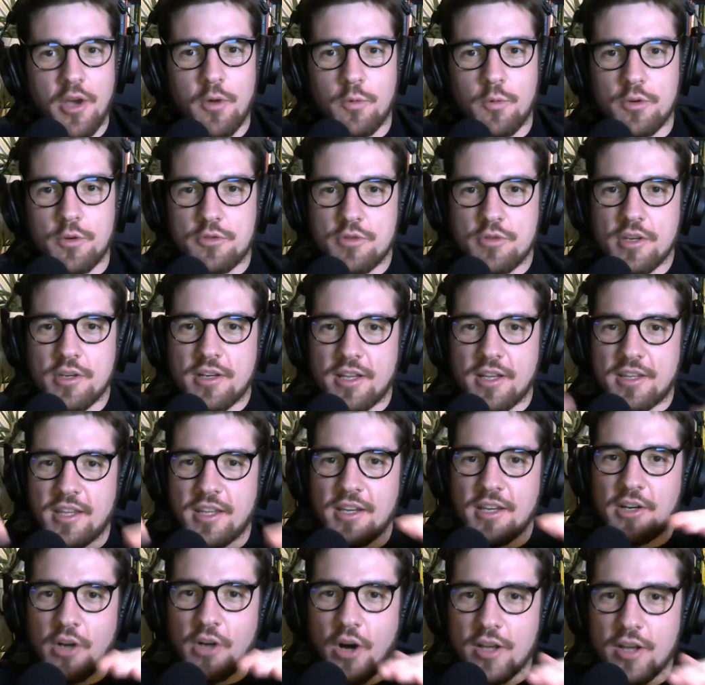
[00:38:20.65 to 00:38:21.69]
we drink I
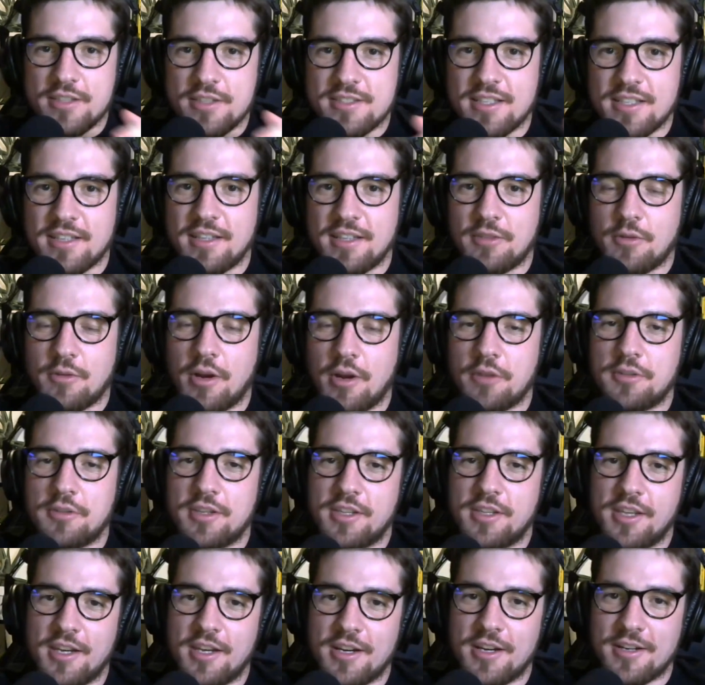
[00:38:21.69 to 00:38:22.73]
think constantly throughout the
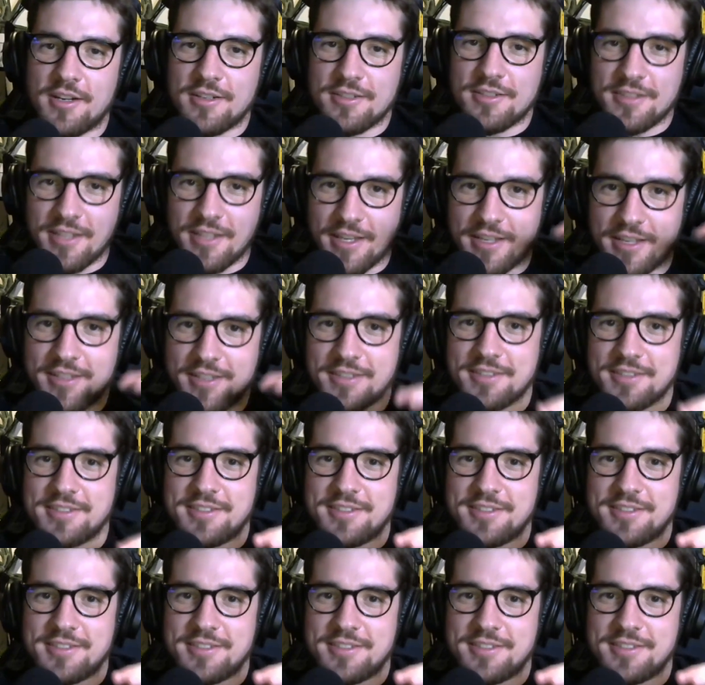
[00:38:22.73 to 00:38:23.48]
year, like